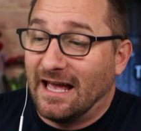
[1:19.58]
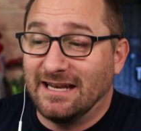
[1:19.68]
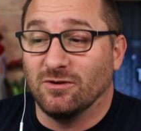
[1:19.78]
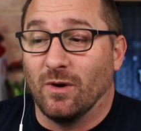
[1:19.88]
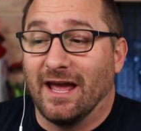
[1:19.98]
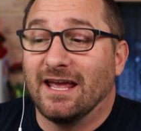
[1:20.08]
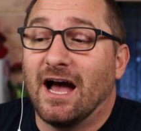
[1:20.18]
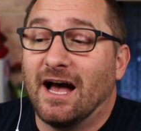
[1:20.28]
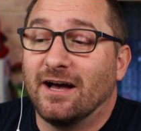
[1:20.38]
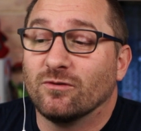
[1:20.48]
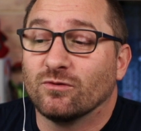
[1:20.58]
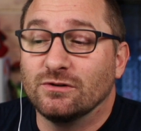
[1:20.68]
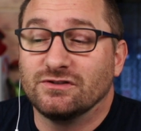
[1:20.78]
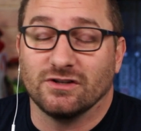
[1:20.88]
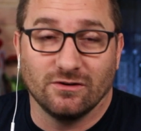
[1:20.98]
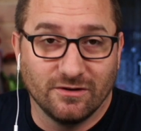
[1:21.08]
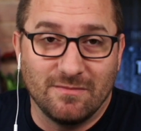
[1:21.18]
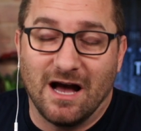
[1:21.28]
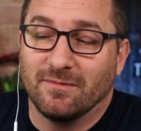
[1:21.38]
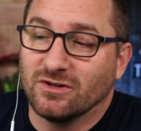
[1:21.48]
Anyway, Russo, the
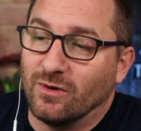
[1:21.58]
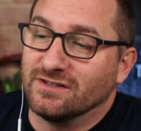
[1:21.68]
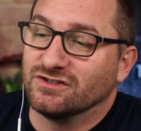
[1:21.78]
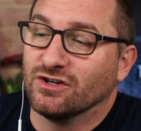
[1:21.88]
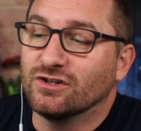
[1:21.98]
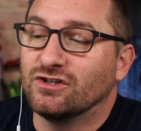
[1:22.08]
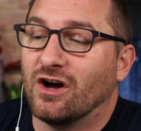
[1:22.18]
mom in question, her